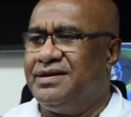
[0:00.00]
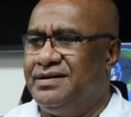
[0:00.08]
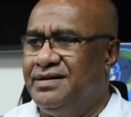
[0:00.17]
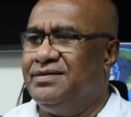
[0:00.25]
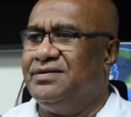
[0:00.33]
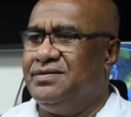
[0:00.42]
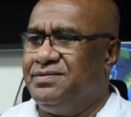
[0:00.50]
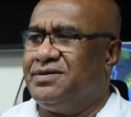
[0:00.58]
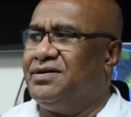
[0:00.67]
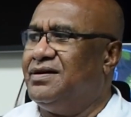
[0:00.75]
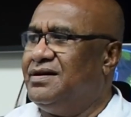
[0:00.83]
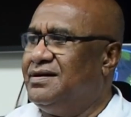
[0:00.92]
But you know,
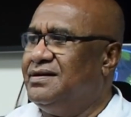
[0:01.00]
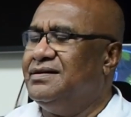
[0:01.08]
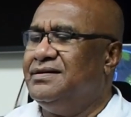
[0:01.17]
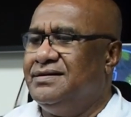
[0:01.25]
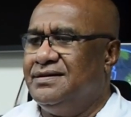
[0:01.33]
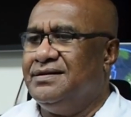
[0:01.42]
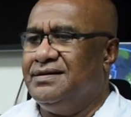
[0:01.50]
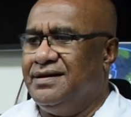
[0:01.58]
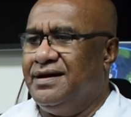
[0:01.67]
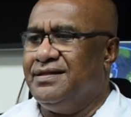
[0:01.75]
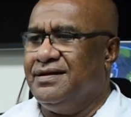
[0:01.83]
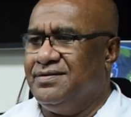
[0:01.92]
overall,
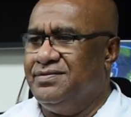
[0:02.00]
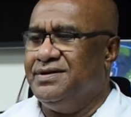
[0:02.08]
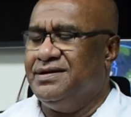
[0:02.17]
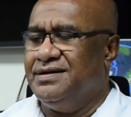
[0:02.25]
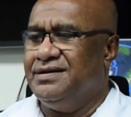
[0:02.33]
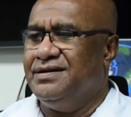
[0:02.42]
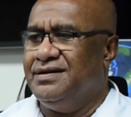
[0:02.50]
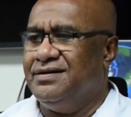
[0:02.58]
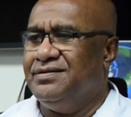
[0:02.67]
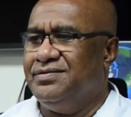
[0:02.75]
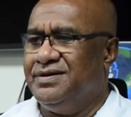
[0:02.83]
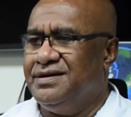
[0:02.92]
I think we you
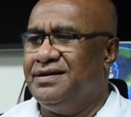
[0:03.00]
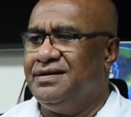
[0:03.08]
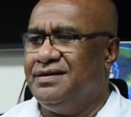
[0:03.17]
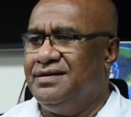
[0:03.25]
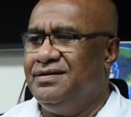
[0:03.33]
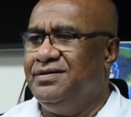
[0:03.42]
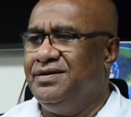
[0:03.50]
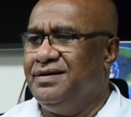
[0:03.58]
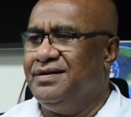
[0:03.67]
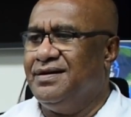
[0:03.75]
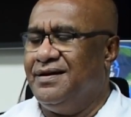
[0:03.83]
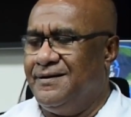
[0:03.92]
know we're
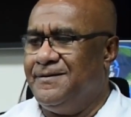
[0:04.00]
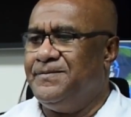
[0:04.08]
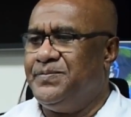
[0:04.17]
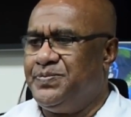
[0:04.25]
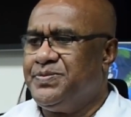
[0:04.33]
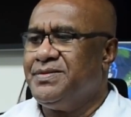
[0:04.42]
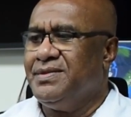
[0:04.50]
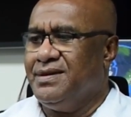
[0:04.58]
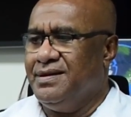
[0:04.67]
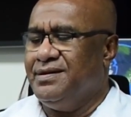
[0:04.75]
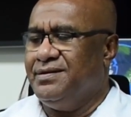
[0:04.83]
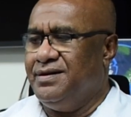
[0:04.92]
doing.
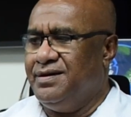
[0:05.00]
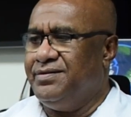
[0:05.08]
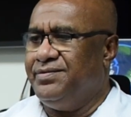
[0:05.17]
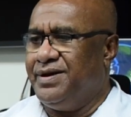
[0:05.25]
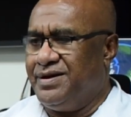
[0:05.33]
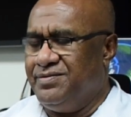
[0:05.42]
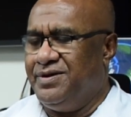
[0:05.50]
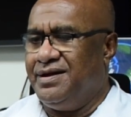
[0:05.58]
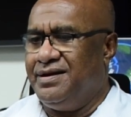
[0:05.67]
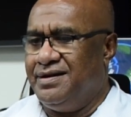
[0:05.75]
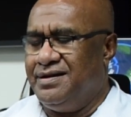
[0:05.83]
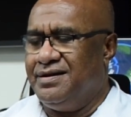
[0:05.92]
Very
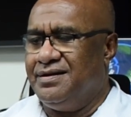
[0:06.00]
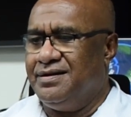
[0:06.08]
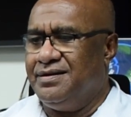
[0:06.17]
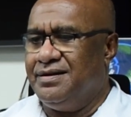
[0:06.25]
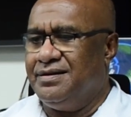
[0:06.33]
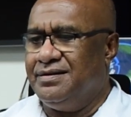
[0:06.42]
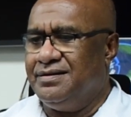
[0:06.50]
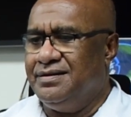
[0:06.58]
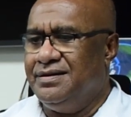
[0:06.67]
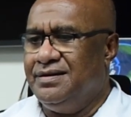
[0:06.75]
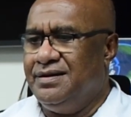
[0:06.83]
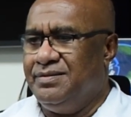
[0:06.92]
well, and
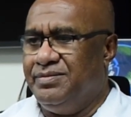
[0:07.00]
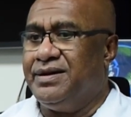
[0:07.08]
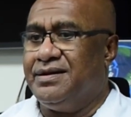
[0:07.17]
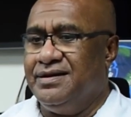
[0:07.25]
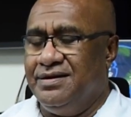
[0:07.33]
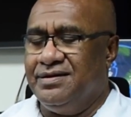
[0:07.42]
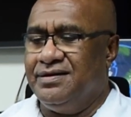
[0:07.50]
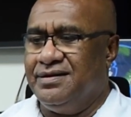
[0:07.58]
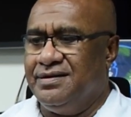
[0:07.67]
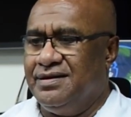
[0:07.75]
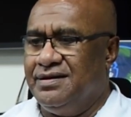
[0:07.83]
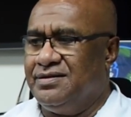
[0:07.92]
but you
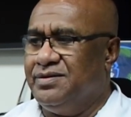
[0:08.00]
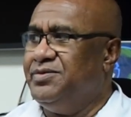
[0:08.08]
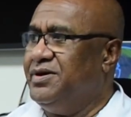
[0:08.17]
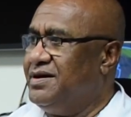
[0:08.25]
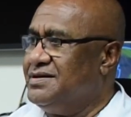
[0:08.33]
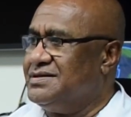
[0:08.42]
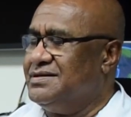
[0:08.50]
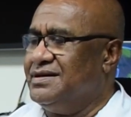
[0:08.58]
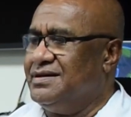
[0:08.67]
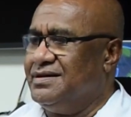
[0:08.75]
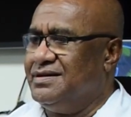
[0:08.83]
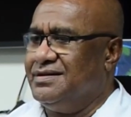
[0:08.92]
know, to be honest,
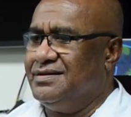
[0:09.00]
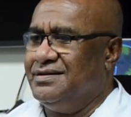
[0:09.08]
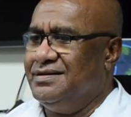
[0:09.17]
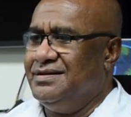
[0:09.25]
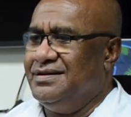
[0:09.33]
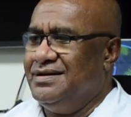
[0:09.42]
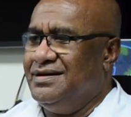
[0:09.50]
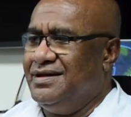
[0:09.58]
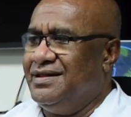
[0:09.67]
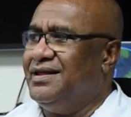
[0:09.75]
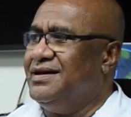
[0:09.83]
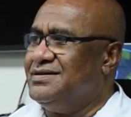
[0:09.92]
there
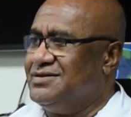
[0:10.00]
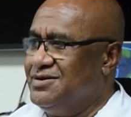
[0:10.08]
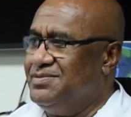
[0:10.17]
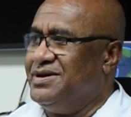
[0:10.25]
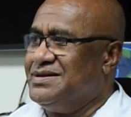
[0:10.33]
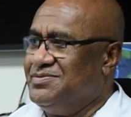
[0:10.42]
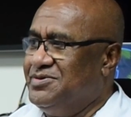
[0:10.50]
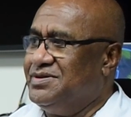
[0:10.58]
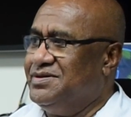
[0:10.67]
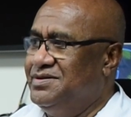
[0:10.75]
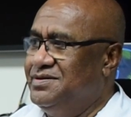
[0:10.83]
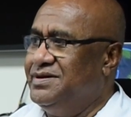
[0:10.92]
is so much
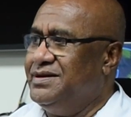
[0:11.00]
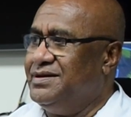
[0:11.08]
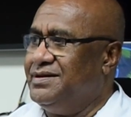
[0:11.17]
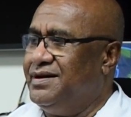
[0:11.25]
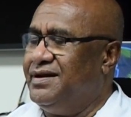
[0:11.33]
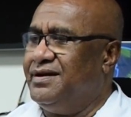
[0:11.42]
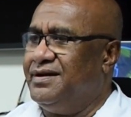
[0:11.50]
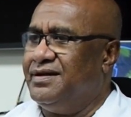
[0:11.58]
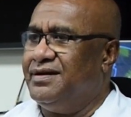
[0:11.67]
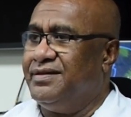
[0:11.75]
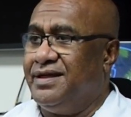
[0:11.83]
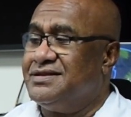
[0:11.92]
more to do, eh? And
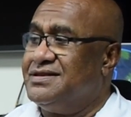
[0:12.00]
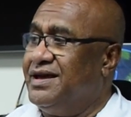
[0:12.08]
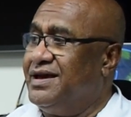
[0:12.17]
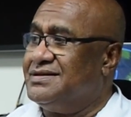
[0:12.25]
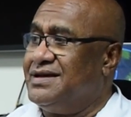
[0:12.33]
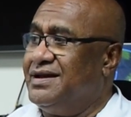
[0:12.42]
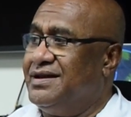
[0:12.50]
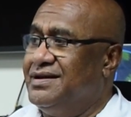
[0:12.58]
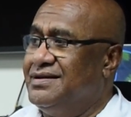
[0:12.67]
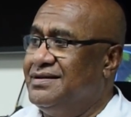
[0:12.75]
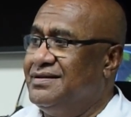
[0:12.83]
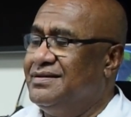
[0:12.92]
that's the
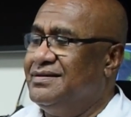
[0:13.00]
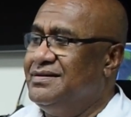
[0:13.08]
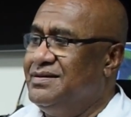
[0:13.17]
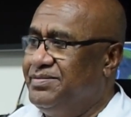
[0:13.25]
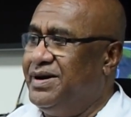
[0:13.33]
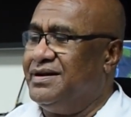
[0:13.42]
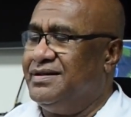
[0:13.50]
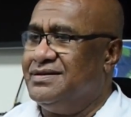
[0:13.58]
exciting part.